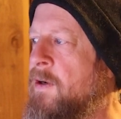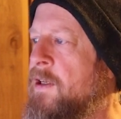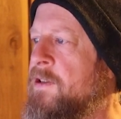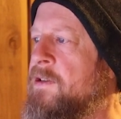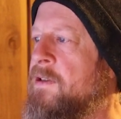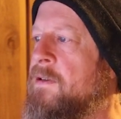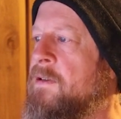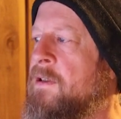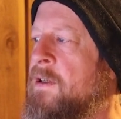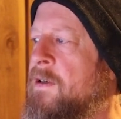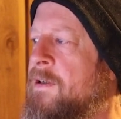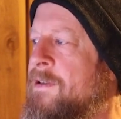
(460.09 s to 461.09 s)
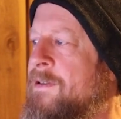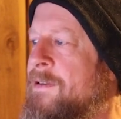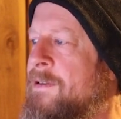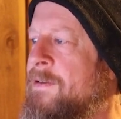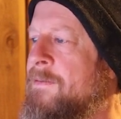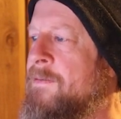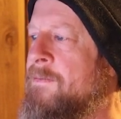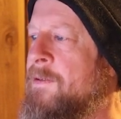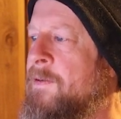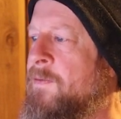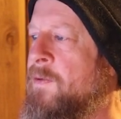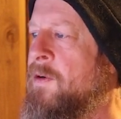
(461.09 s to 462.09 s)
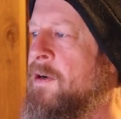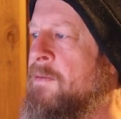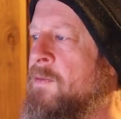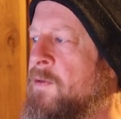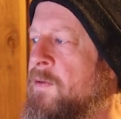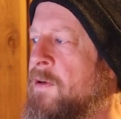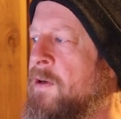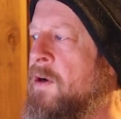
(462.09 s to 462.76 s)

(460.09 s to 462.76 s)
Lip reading: it is before I move.